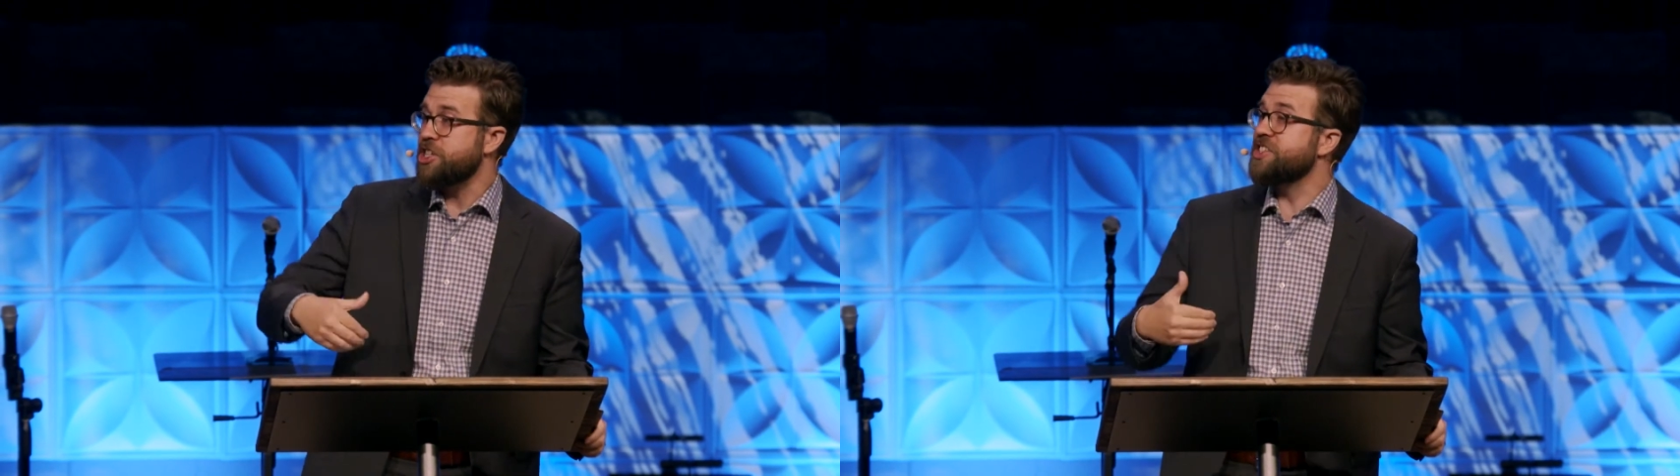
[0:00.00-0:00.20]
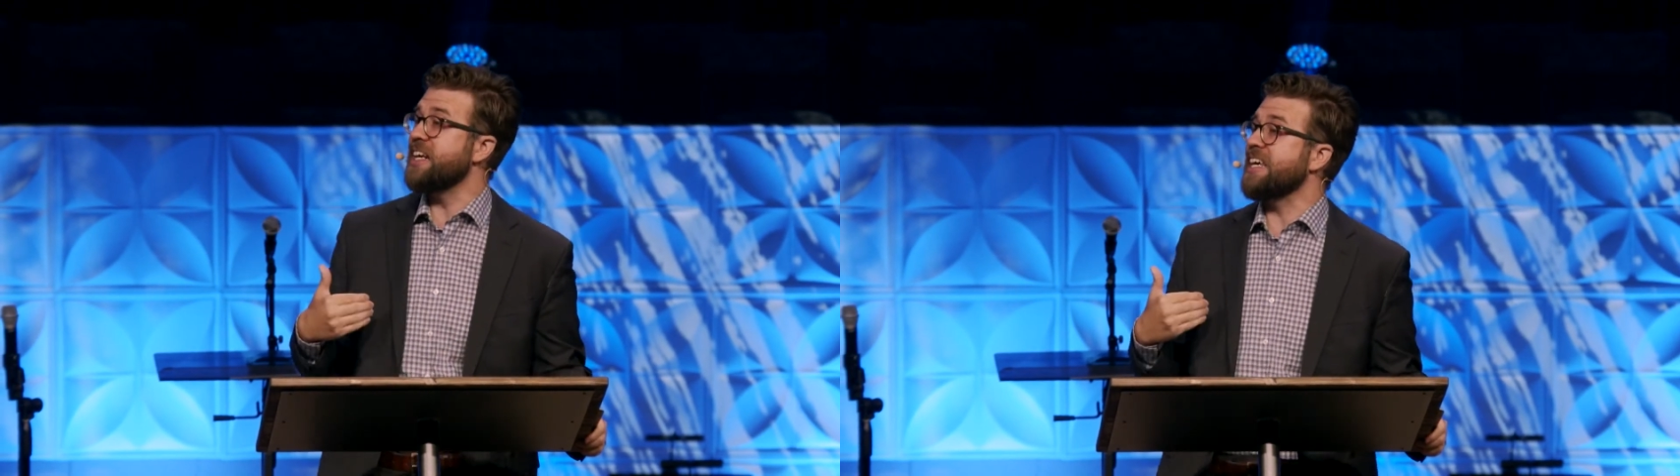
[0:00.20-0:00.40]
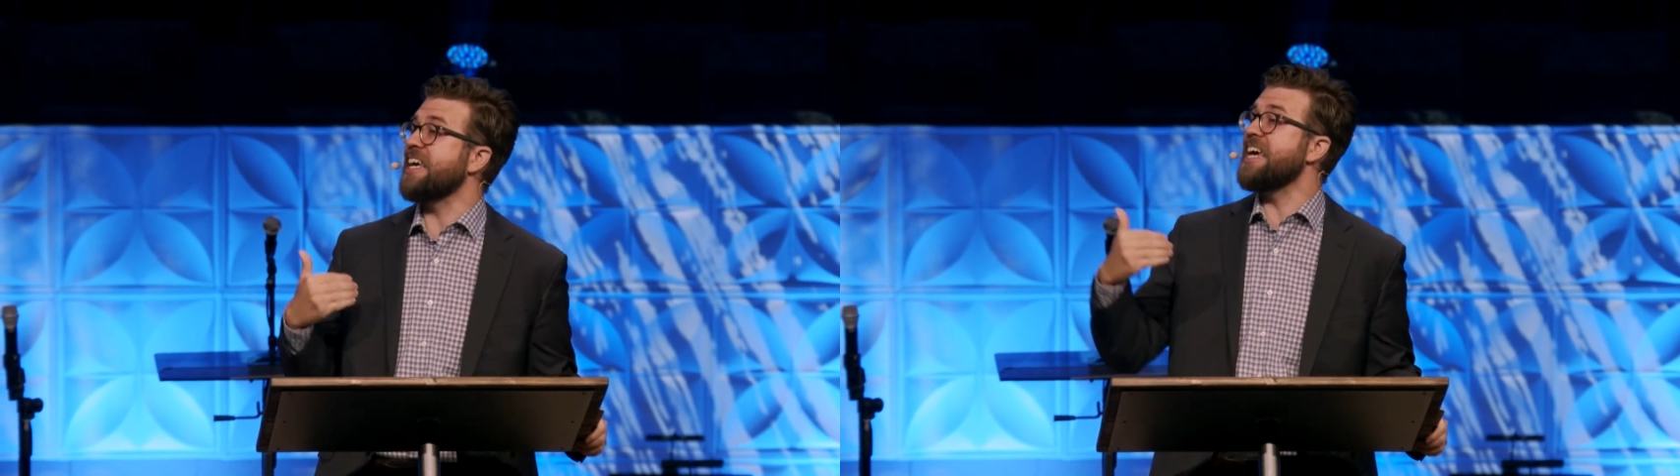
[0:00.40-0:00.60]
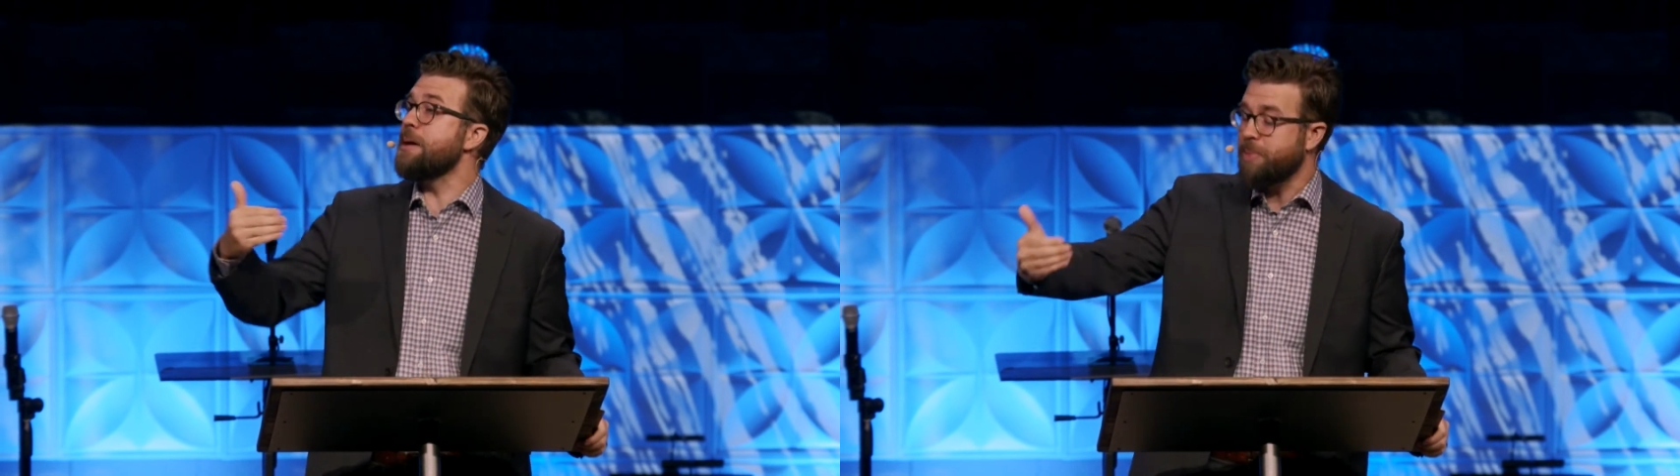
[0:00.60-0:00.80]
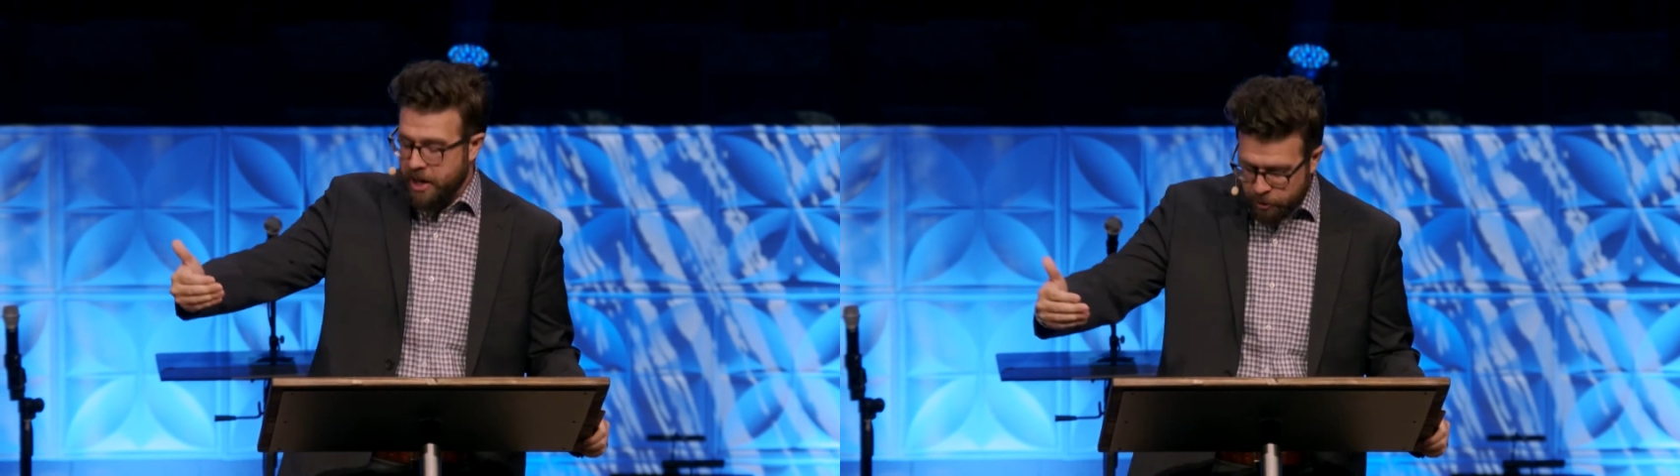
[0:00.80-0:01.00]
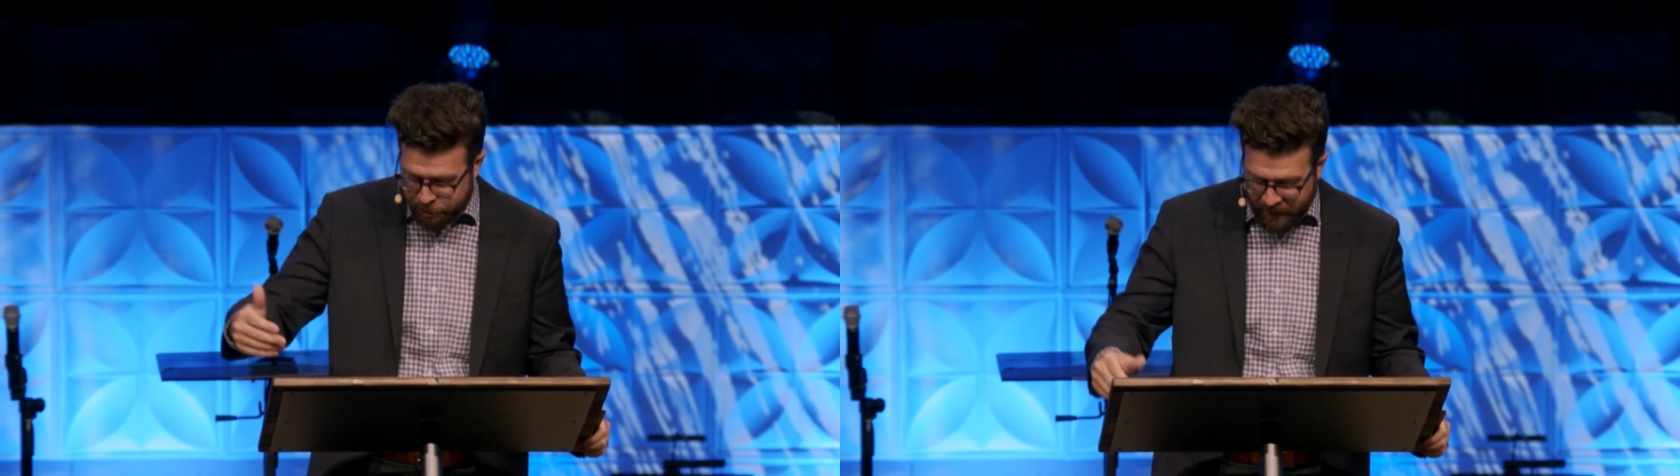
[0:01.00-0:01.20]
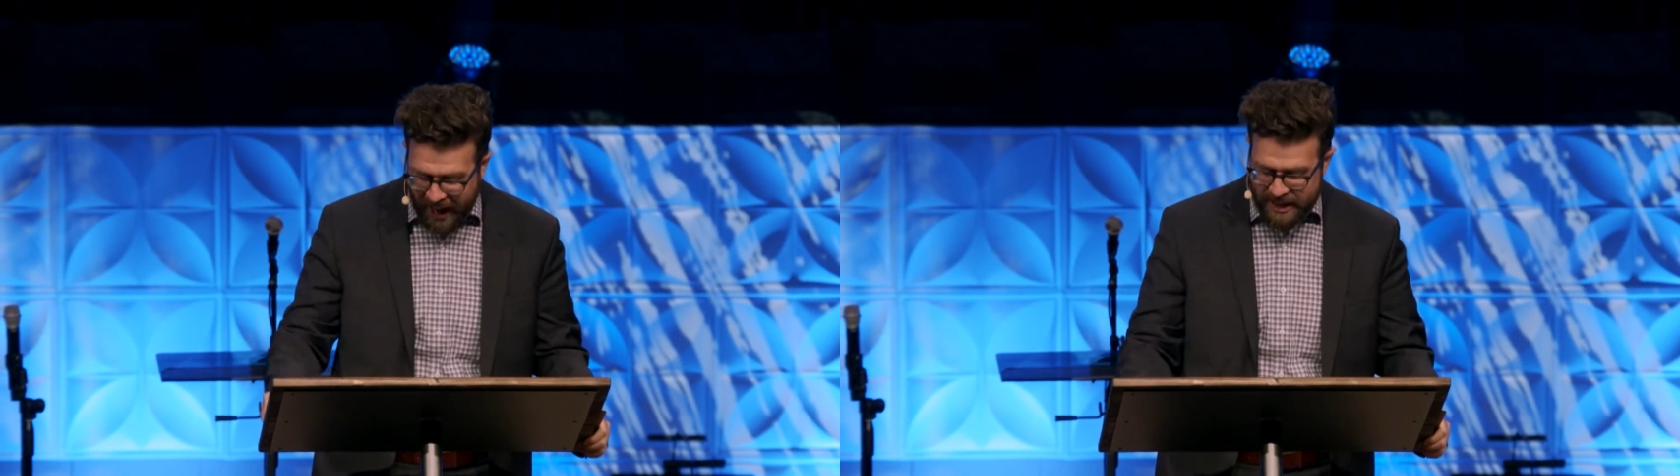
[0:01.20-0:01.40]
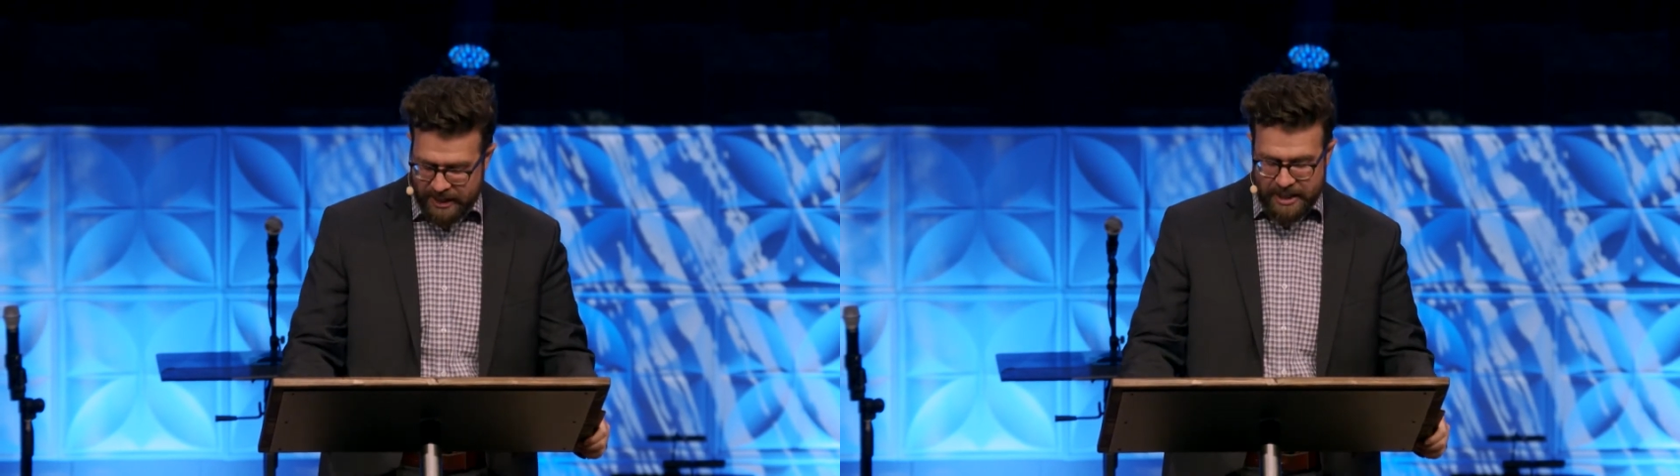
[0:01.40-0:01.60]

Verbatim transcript: He's going to keep fighting.